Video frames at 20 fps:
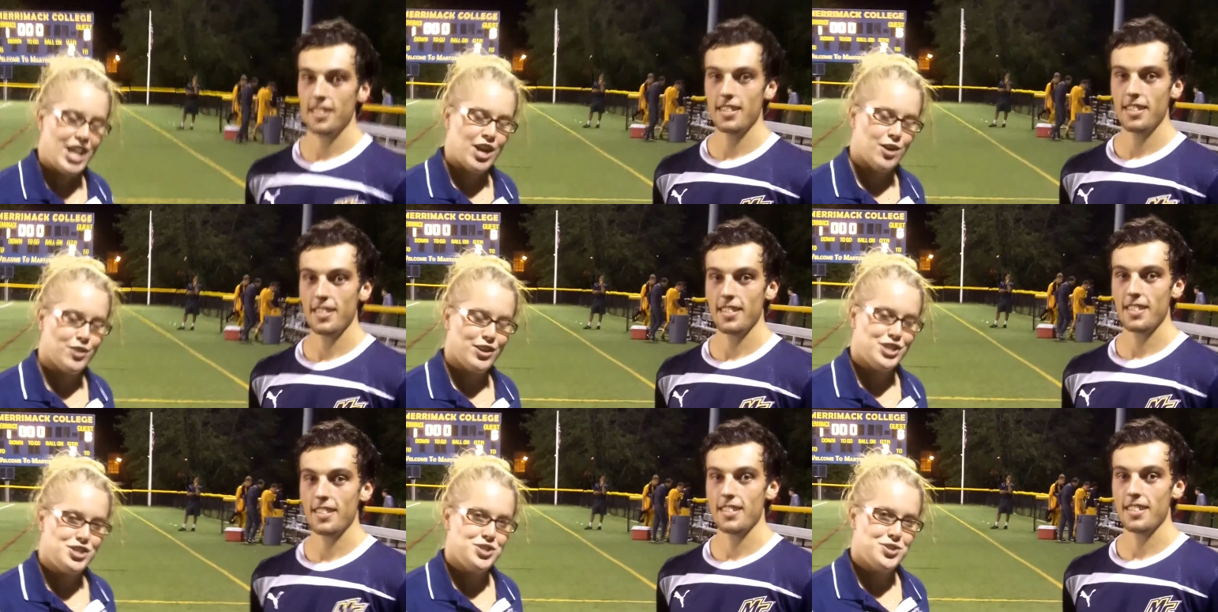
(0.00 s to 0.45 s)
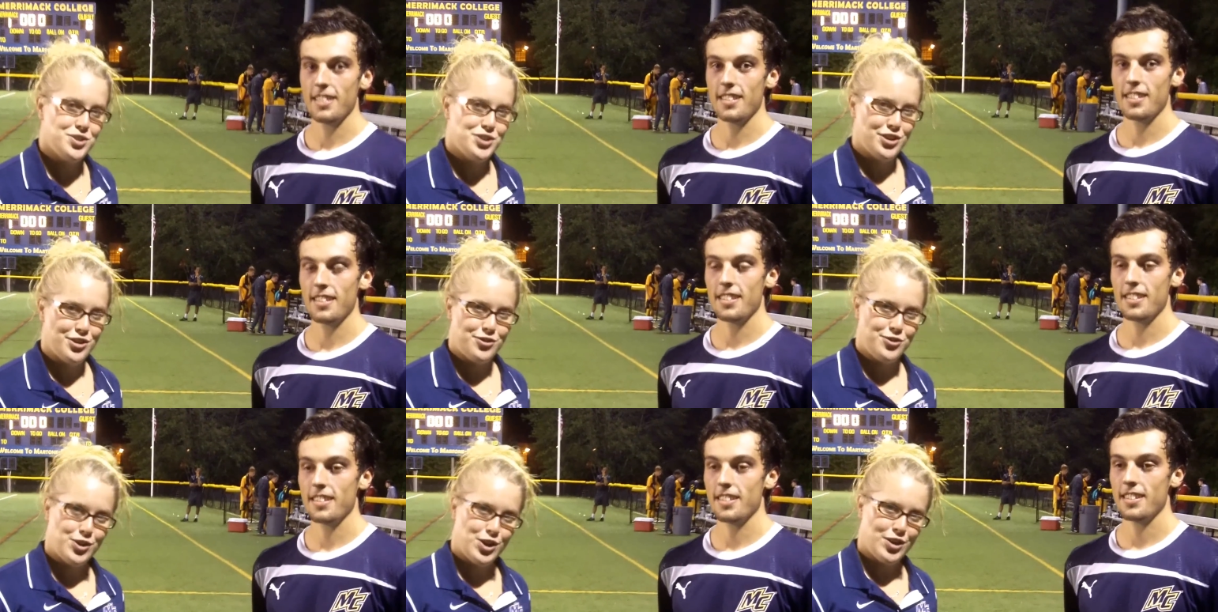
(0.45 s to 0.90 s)
Speaker 1: Here with
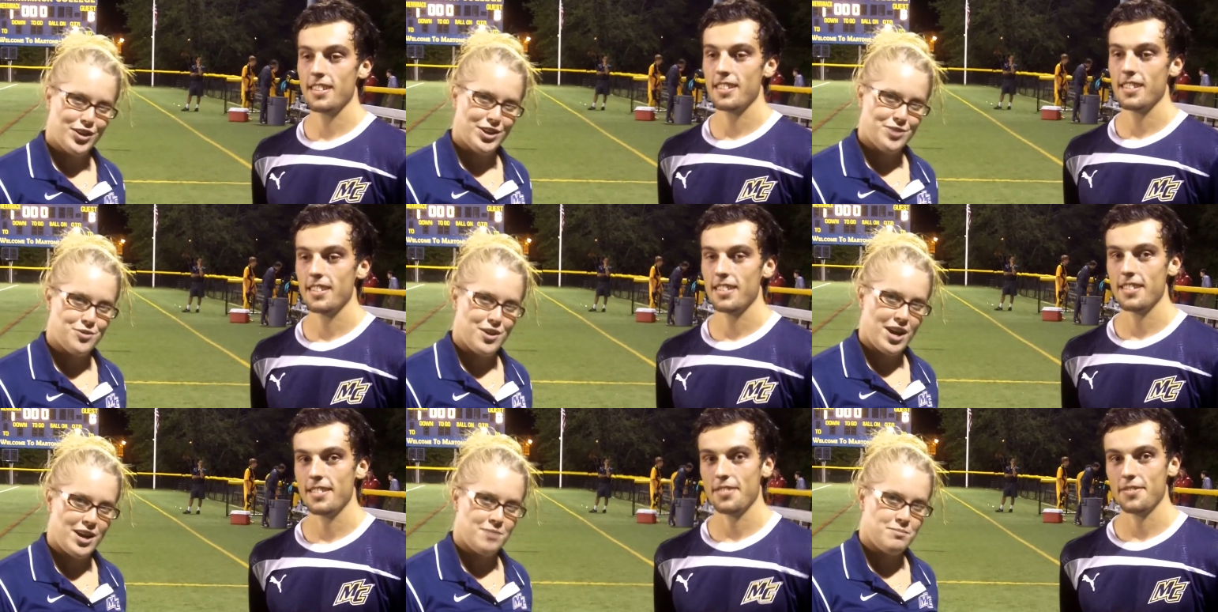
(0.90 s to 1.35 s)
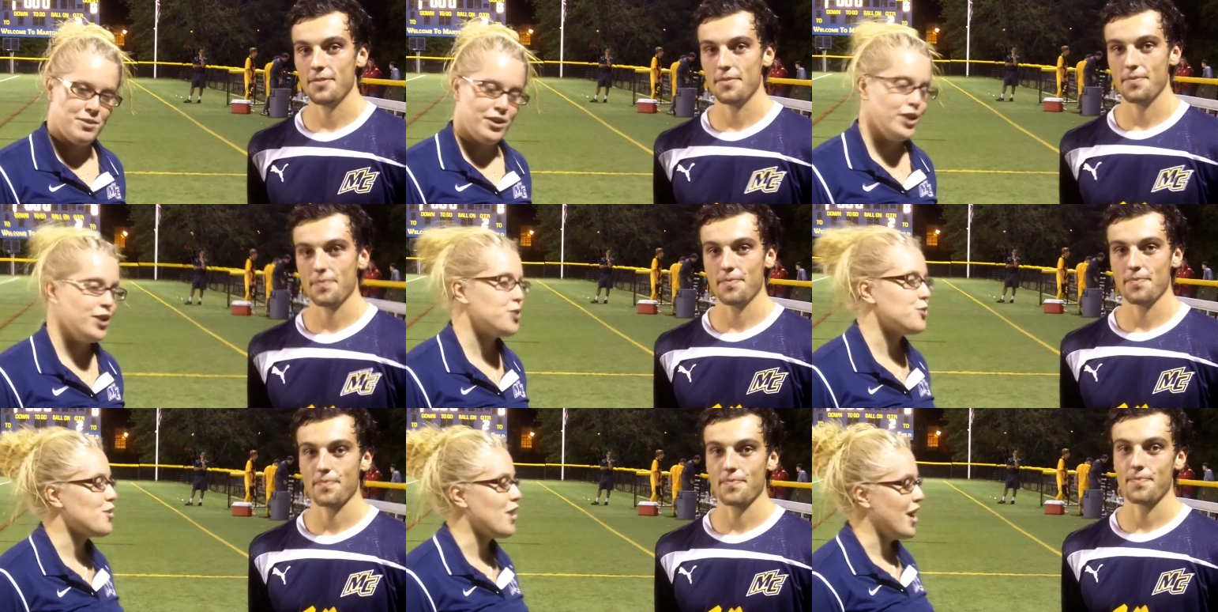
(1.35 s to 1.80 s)
Jr. forward, Ryan
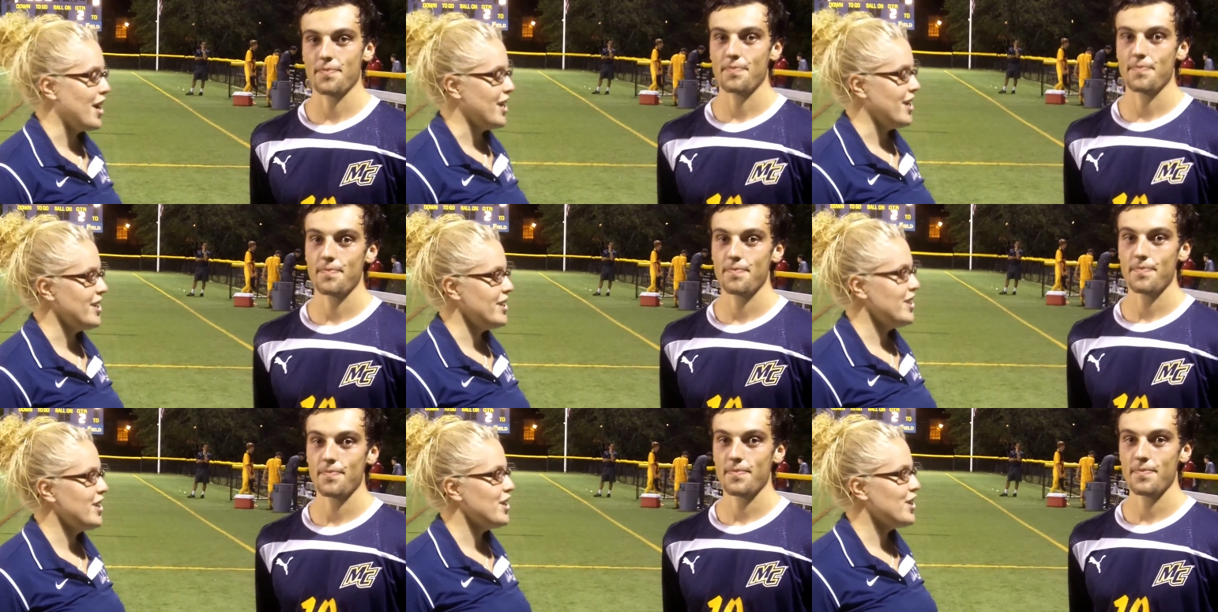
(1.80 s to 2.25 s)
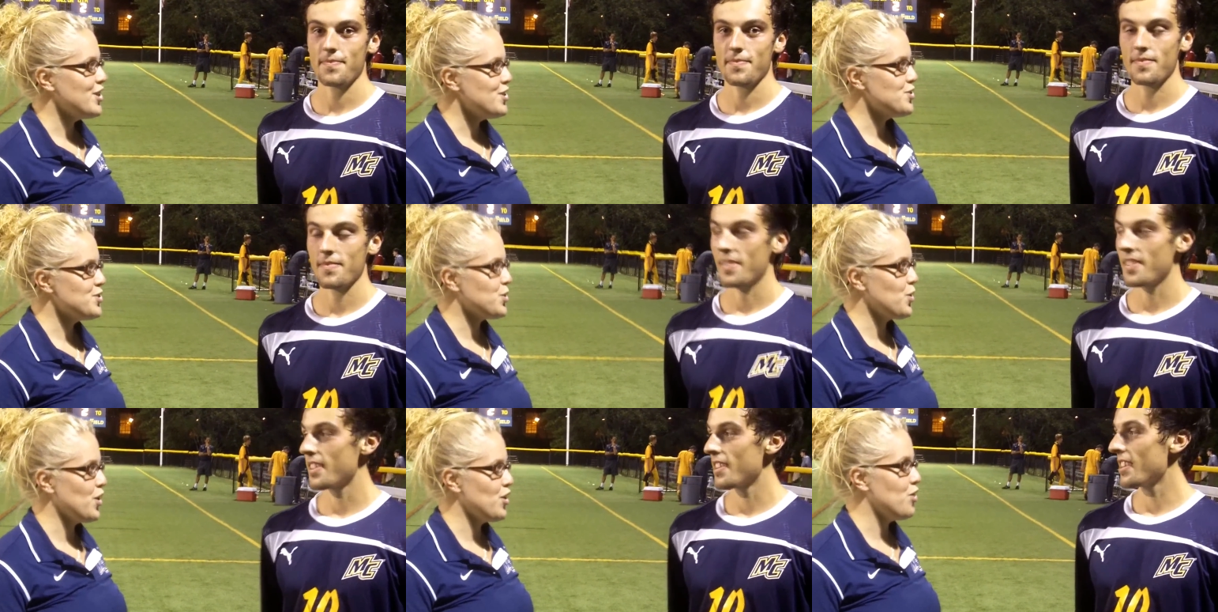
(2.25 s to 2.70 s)
Miller. Ryan,
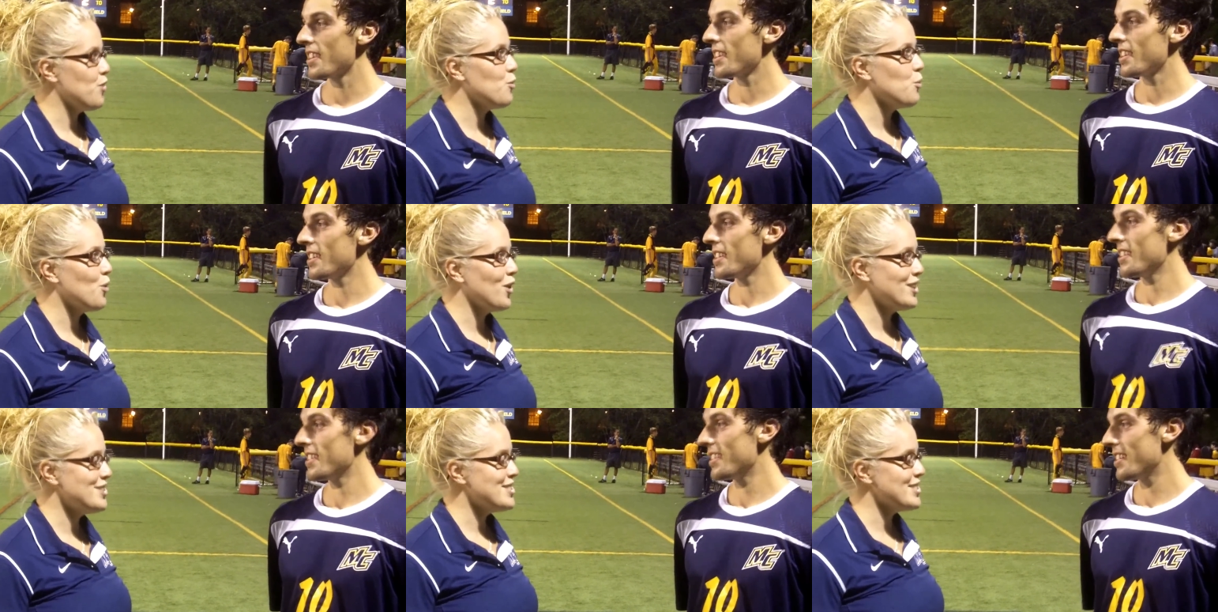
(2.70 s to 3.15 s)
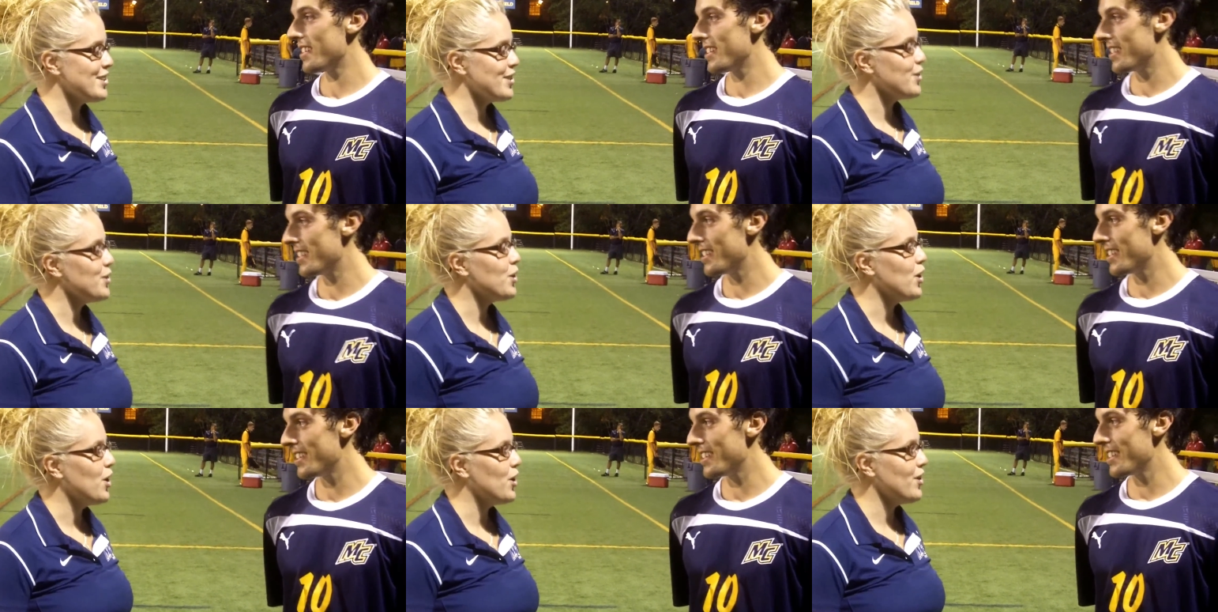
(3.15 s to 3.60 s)
scored the one
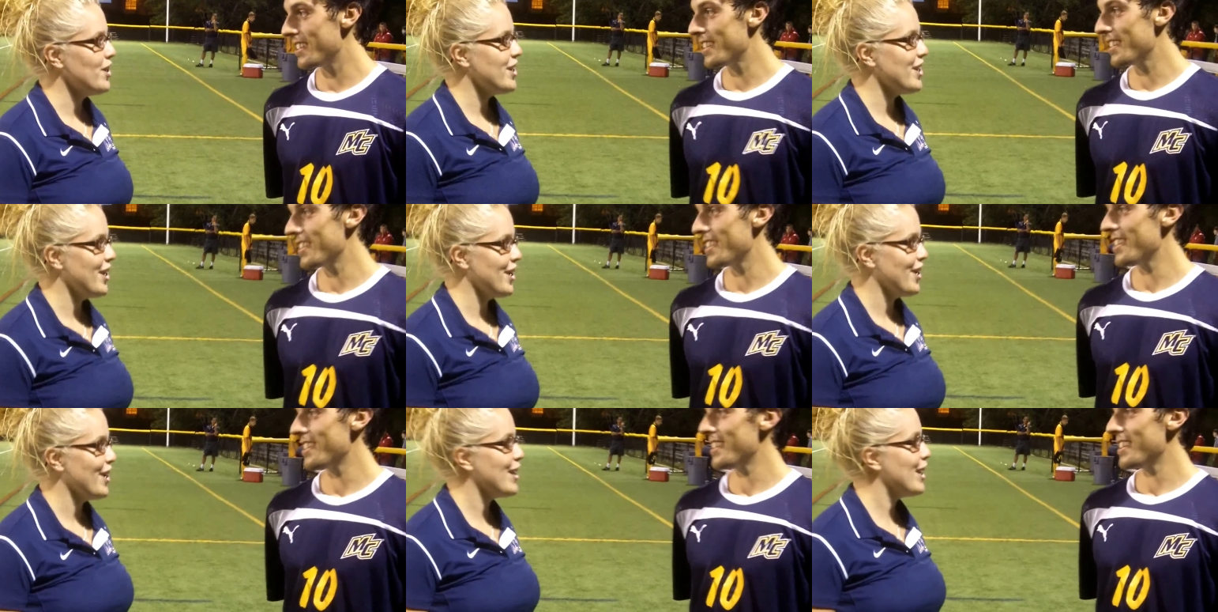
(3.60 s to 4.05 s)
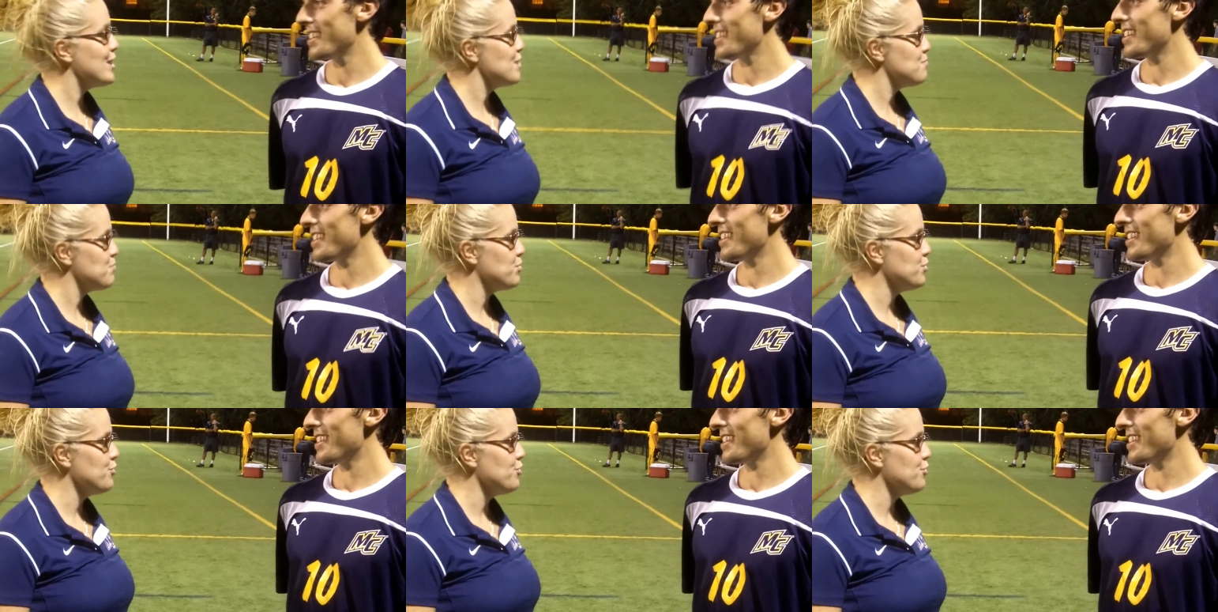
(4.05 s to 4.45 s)
single goal here against